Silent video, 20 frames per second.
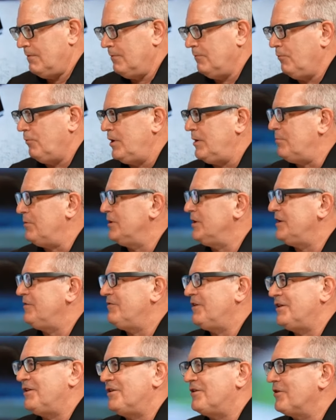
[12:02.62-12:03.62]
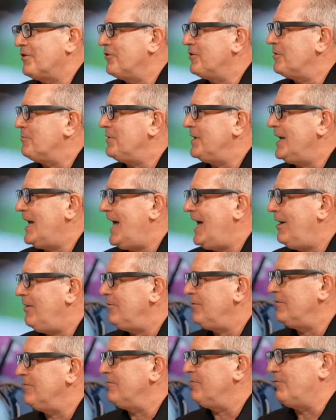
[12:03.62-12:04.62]
We believe that they're going to be out
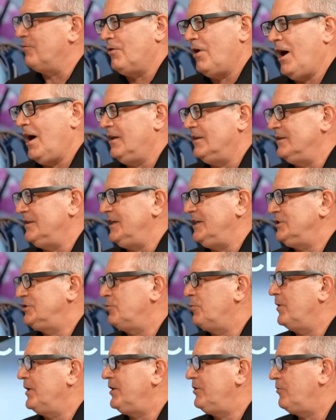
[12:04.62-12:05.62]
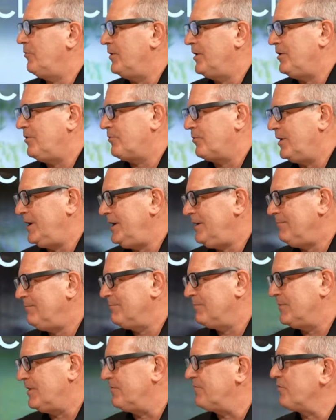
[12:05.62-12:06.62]
for holiday 2023,
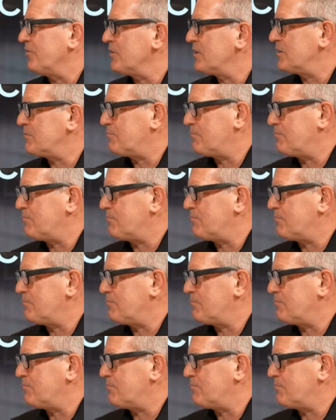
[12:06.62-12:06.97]
the first